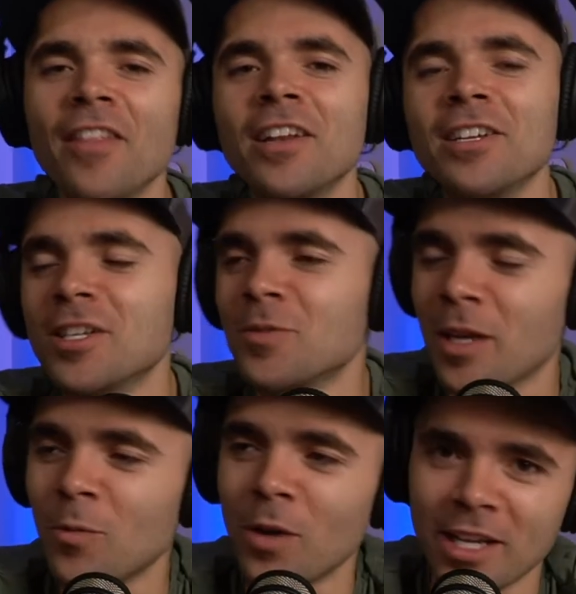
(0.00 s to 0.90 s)
then you just
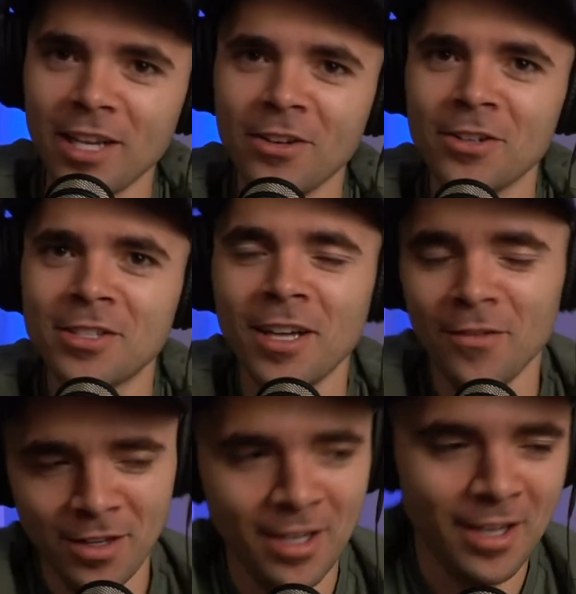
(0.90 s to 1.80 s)
like want to kill yourself,
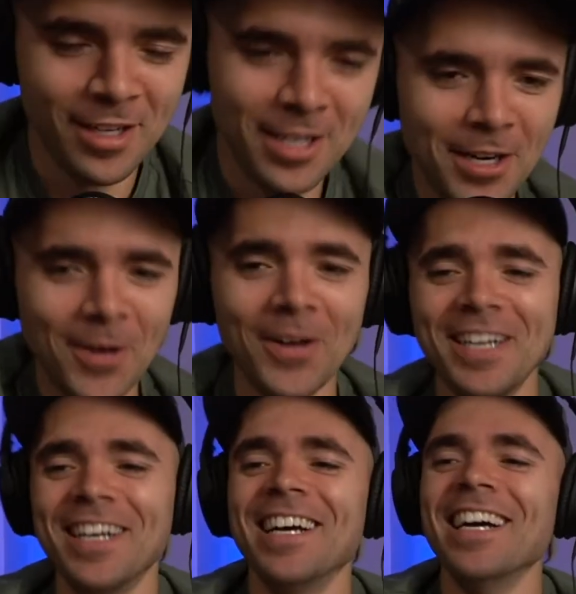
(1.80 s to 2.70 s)

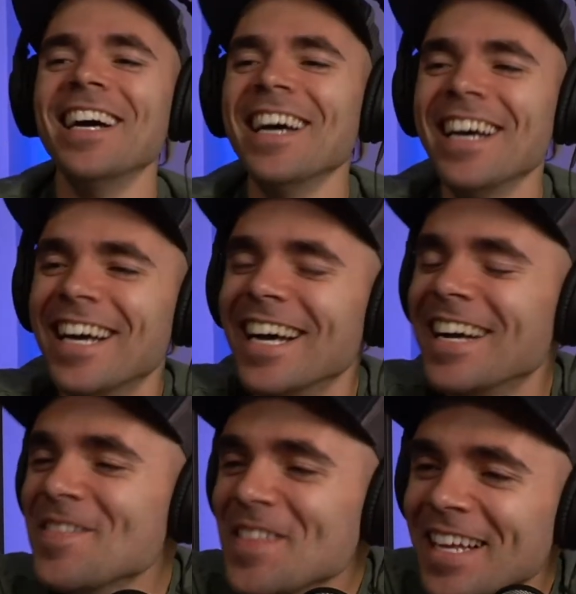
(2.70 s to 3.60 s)

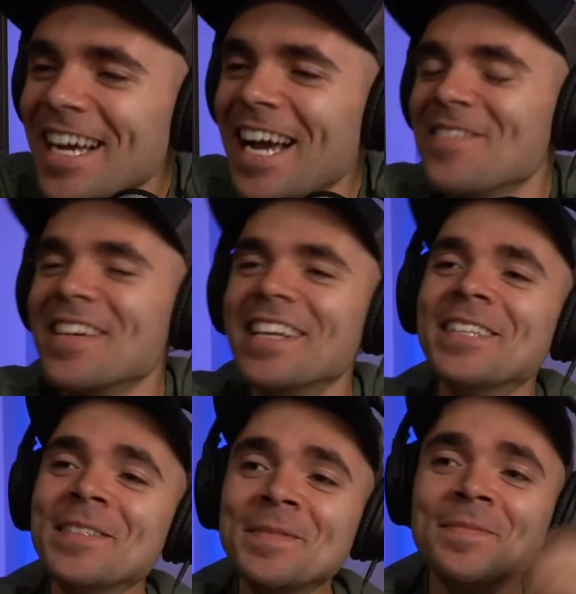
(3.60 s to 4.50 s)
I mean,
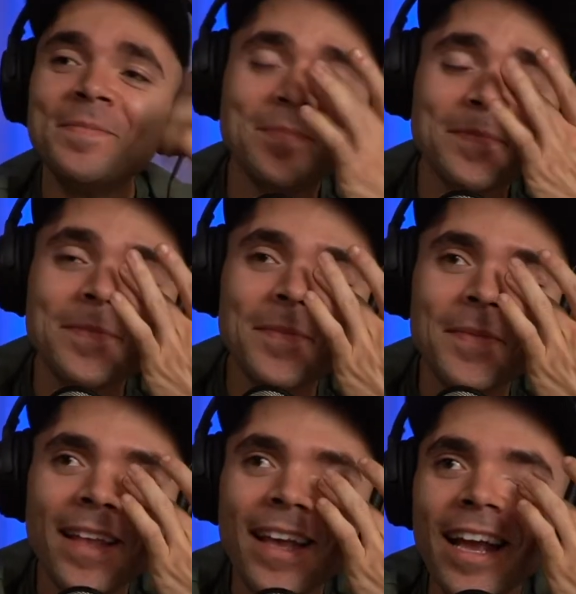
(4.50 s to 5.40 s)

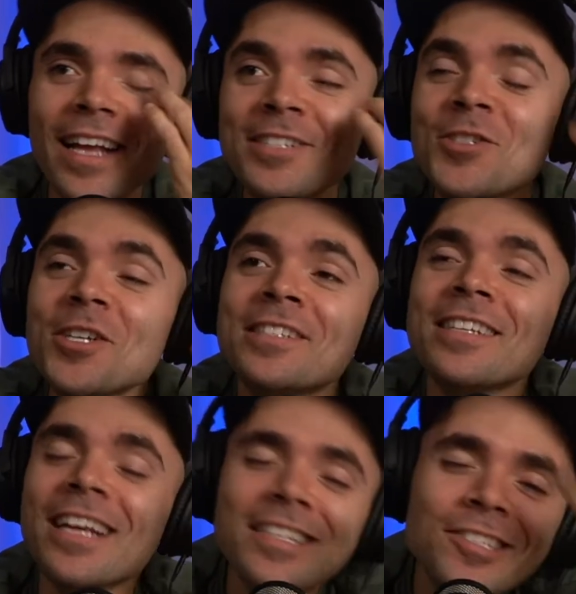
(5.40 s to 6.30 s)
it's
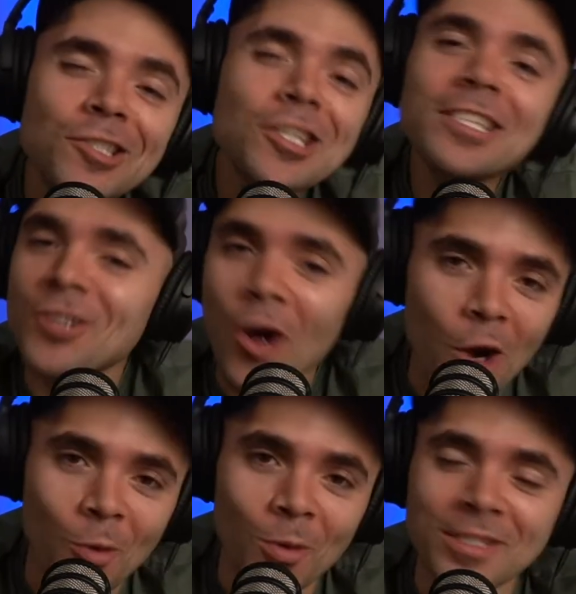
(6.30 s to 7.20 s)
just
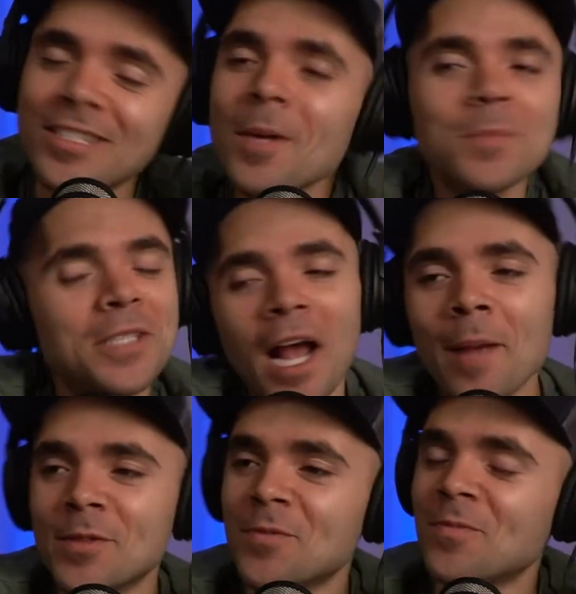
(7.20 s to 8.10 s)
awkward.
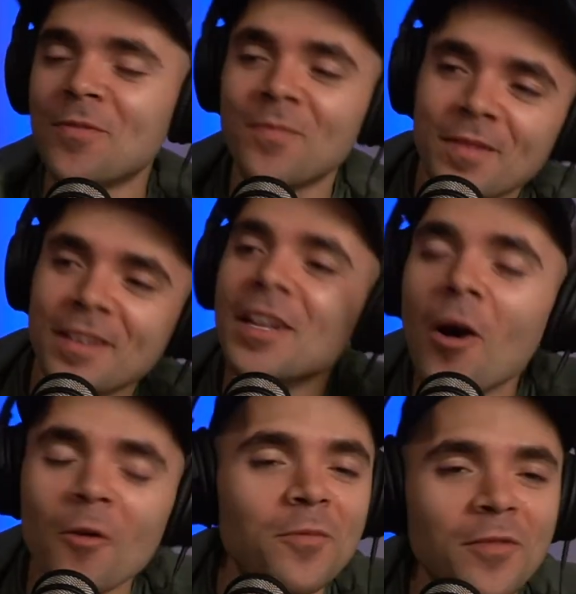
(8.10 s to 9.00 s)
Sometimes,
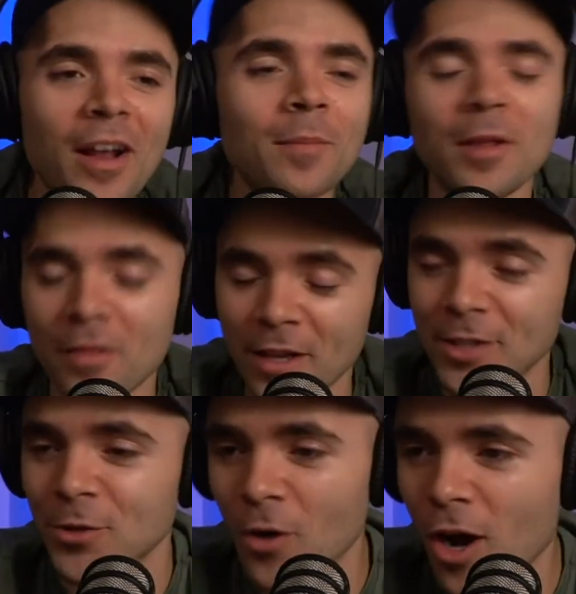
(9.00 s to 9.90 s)
family
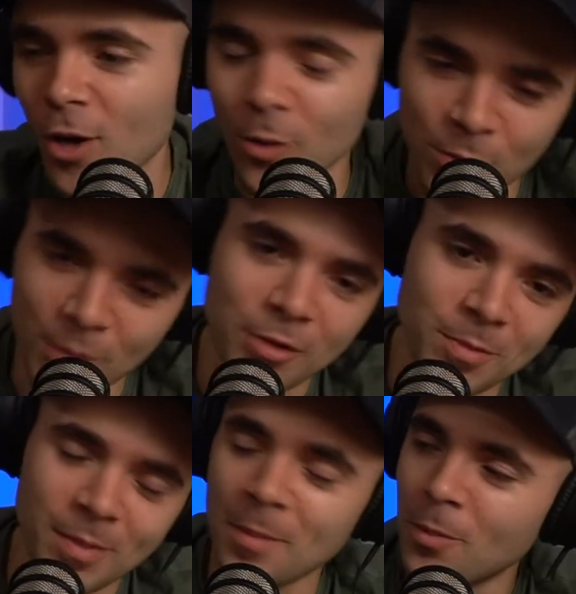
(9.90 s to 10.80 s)
things are awkward when there's
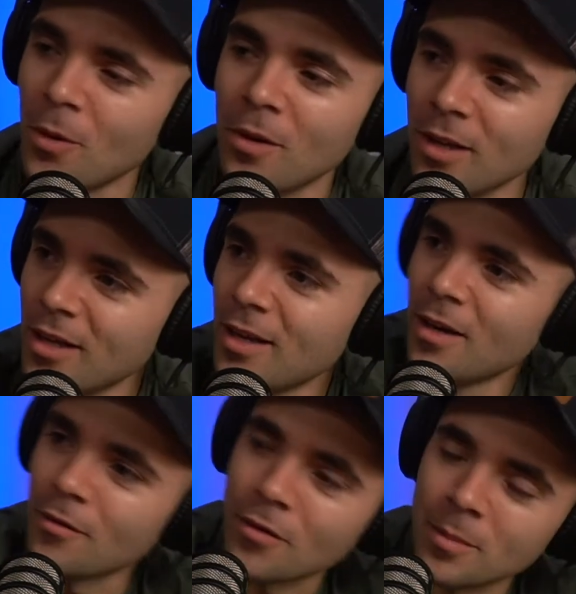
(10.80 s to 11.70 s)
people
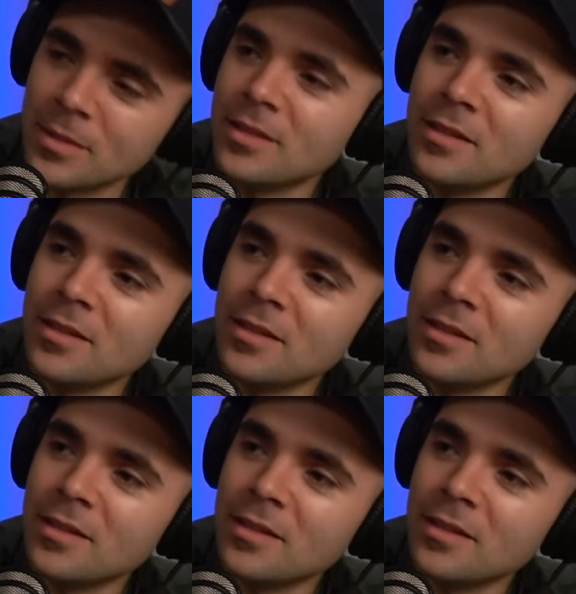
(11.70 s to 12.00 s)
from,